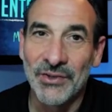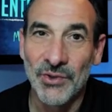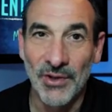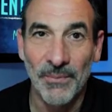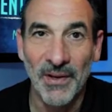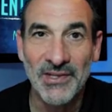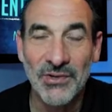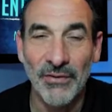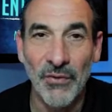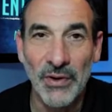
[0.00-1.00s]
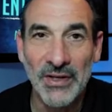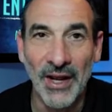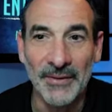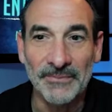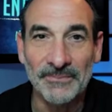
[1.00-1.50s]
your best to avoid
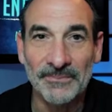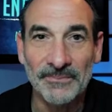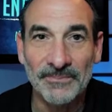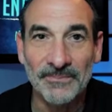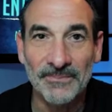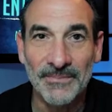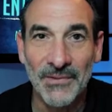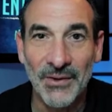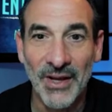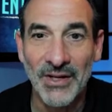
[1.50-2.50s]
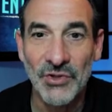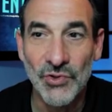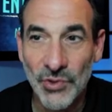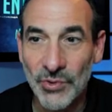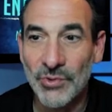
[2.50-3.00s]
debt. Okay,
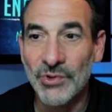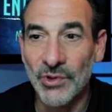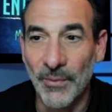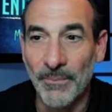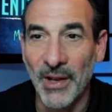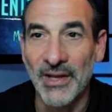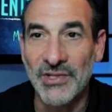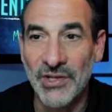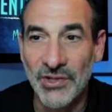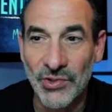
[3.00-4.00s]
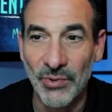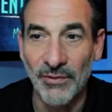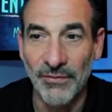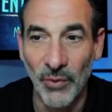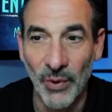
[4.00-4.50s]
do your best to
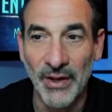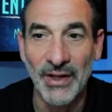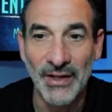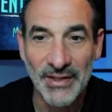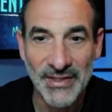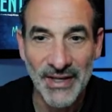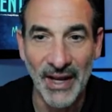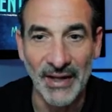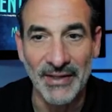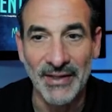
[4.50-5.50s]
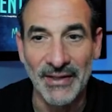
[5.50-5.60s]
avoid debt.